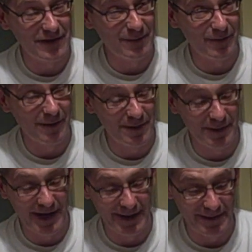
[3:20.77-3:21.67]
You can probably
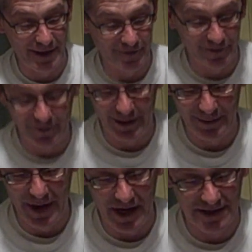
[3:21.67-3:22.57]
buy them now for 20
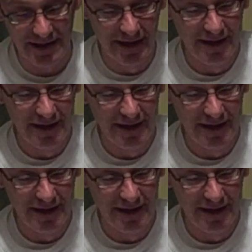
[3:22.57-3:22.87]
bucks.